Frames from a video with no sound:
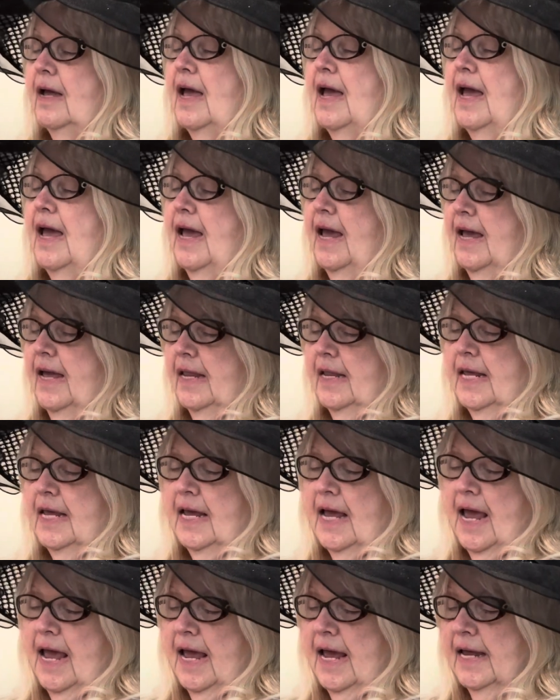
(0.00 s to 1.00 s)
Annie,
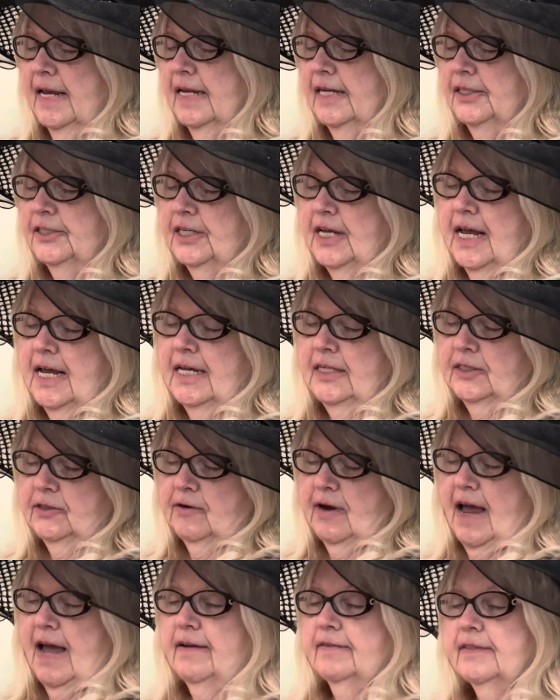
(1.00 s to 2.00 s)
Annie Jay's
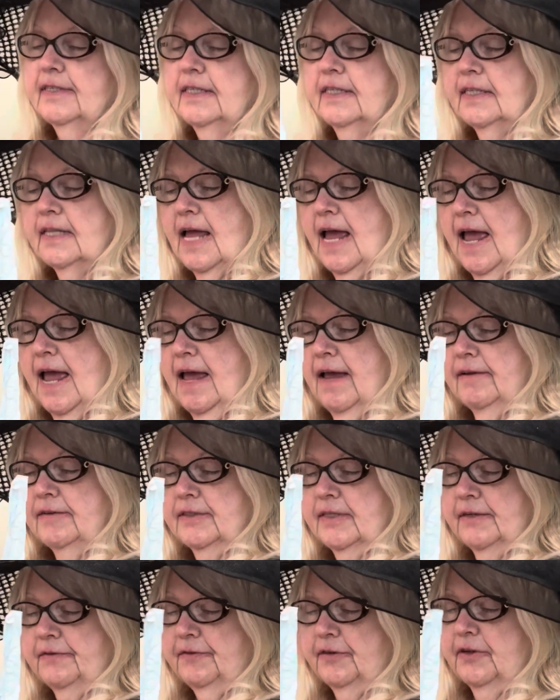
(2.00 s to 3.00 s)
Crafts and Laughs.
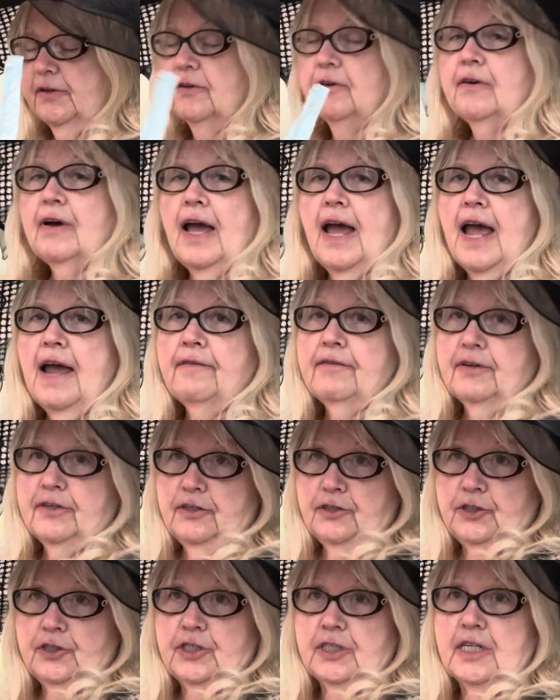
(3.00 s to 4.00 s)
If you don't have her, you
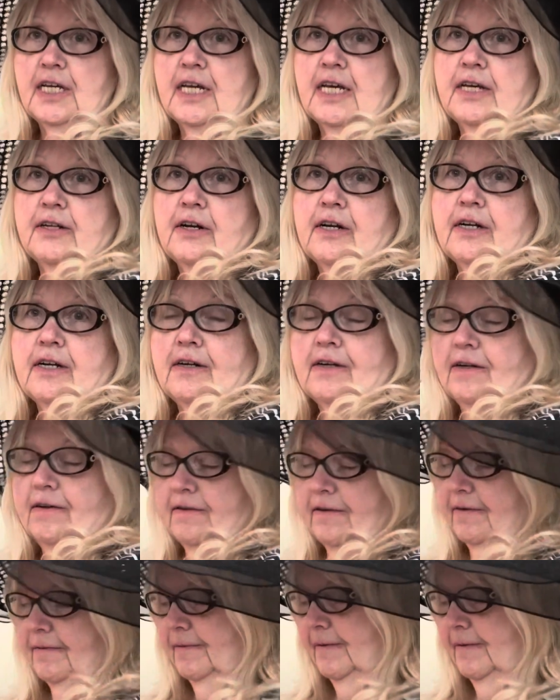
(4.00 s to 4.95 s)
should get her.